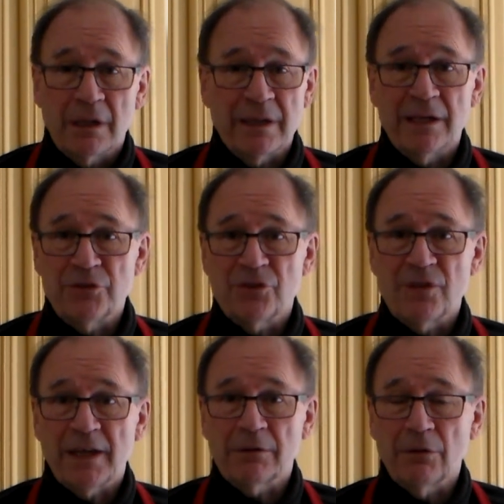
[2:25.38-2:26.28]
Again,
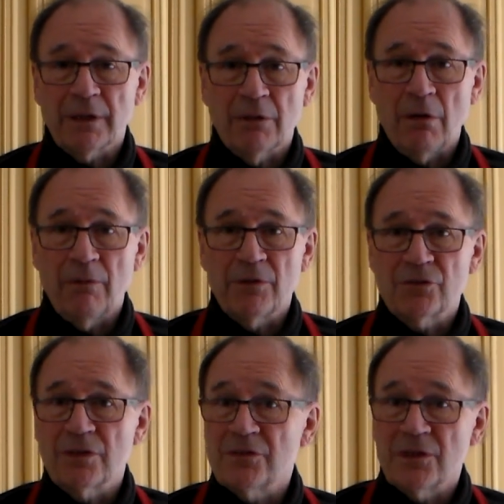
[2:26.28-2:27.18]
just take a look at all the
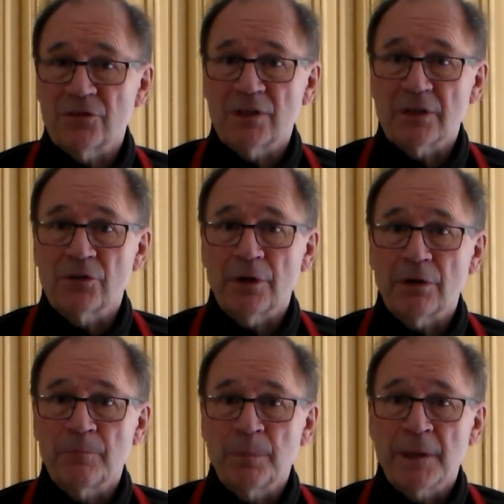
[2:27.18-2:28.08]
statistics
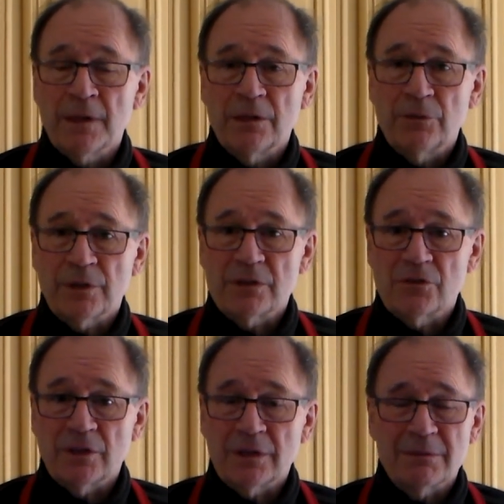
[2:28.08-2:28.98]
here. You can
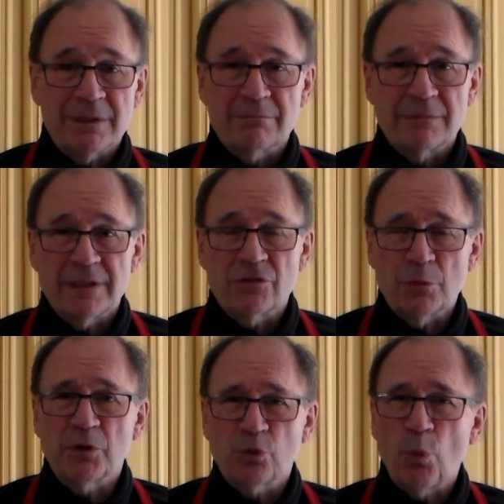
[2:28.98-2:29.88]
see it's
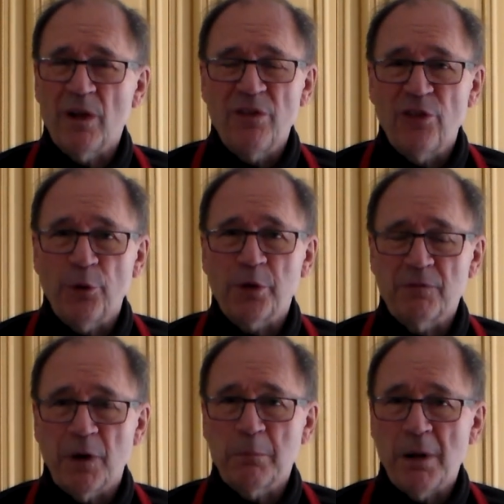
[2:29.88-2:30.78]
almost 1/3
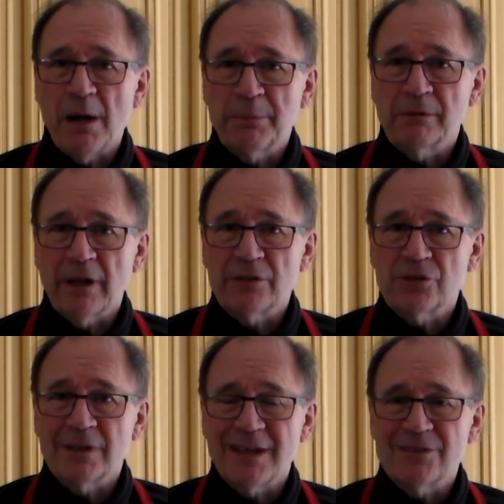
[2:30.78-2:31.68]
of our
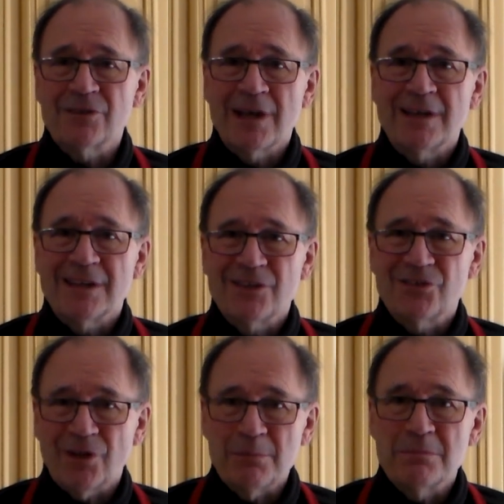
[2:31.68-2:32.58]
population has
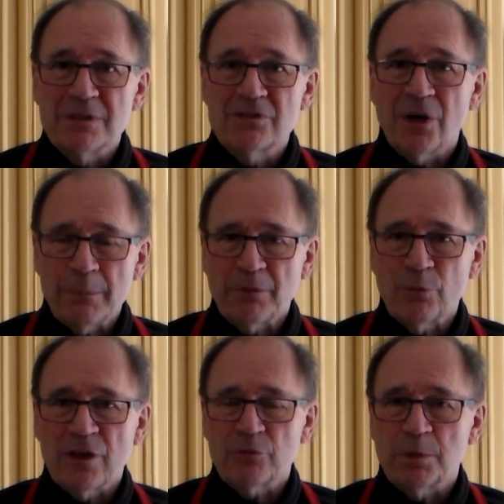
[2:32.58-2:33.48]
some type
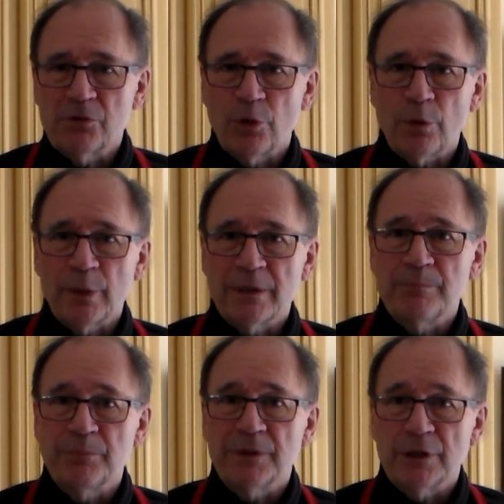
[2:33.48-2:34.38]
of respiratory
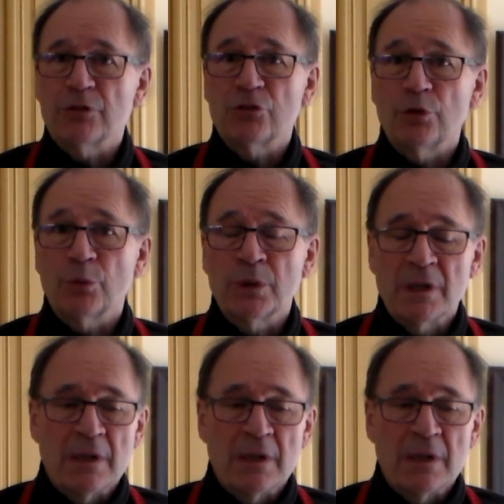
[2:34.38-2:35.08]
issue.